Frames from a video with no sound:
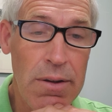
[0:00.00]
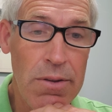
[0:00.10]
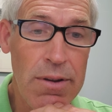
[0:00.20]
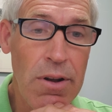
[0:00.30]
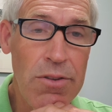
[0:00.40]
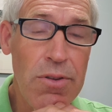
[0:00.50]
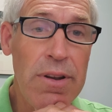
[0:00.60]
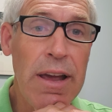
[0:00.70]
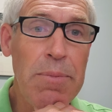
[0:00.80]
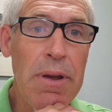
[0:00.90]
you can also
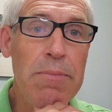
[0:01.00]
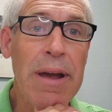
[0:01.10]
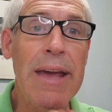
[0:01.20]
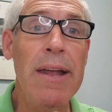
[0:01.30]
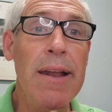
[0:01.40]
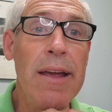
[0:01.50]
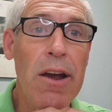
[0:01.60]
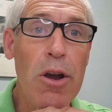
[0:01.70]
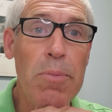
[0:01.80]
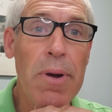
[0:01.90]
like me on my Edling
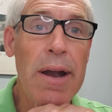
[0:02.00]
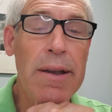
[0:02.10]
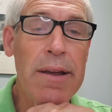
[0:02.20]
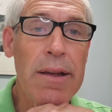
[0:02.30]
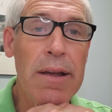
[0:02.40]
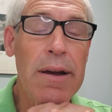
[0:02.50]
Chiropractic